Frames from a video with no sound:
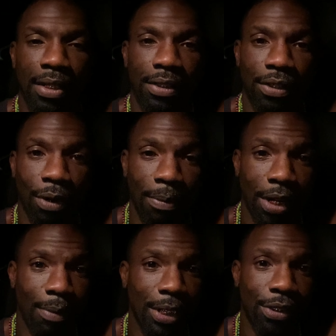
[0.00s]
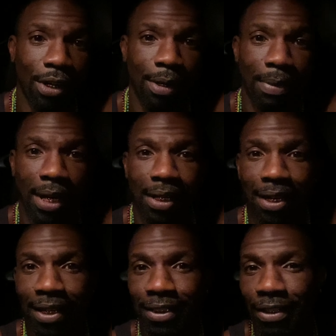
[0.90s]
So I'm going to be talking about a
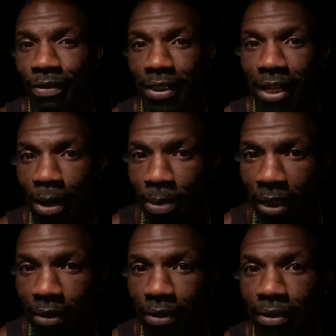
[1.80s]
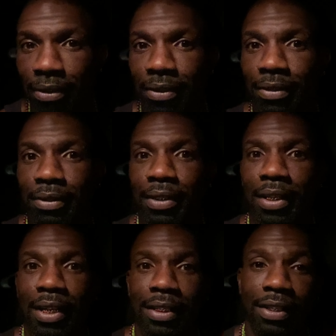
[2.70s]
lot of different topics
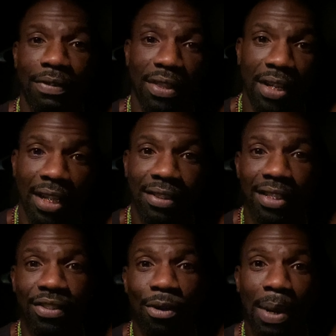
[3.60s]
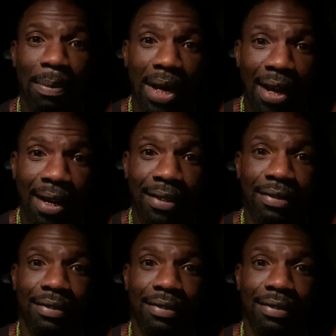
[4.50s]
different things that's on my mind